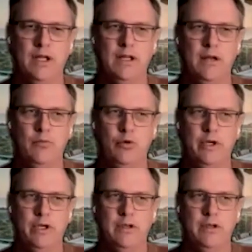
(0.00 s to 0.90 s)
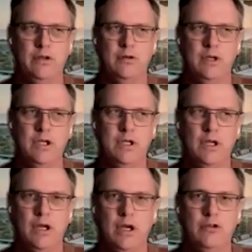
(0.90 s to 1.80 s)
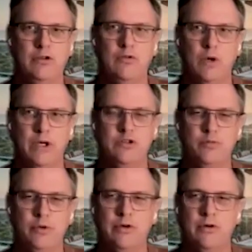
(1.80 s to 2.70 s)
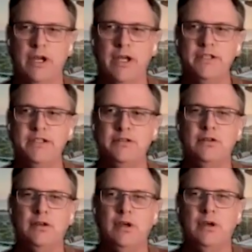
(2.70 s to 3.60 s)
at that point, you're in yellow, you want to progress.